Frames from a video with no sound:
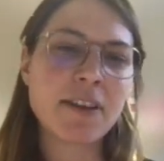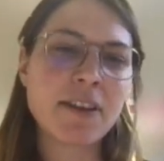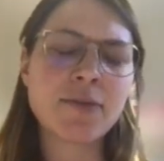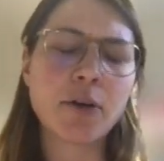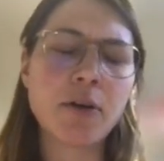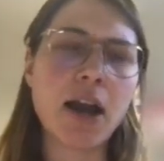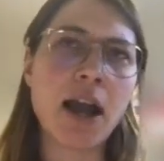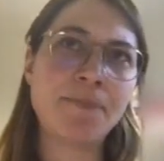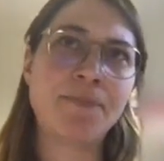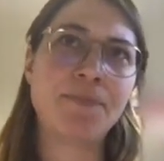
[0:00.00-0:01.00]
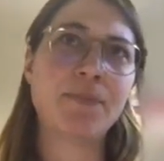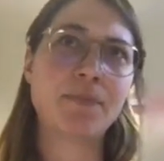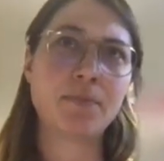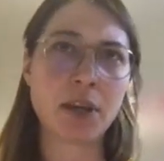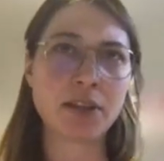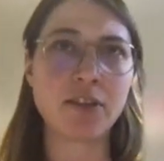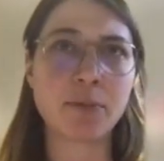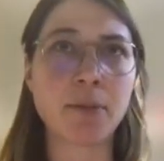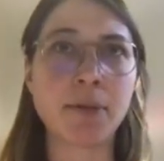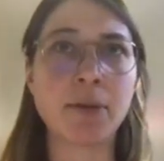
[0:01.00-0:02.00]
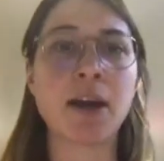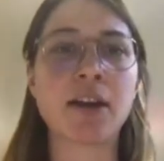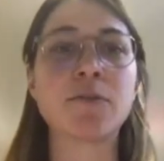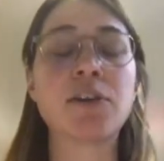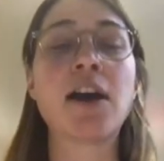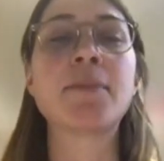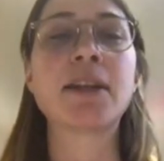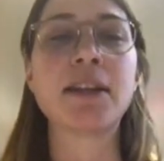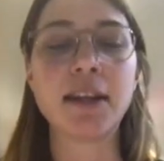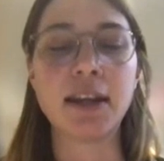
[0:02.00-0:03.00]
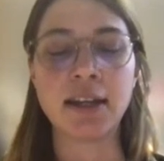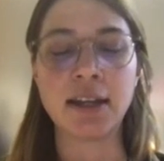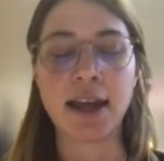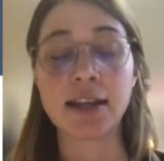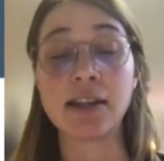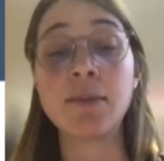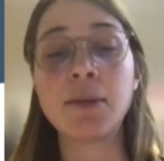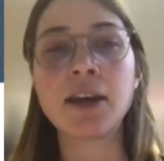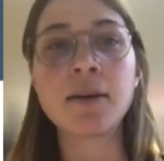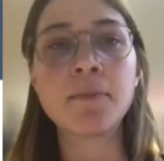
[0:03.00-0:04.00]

first of all, most of you probably work full-time in academia,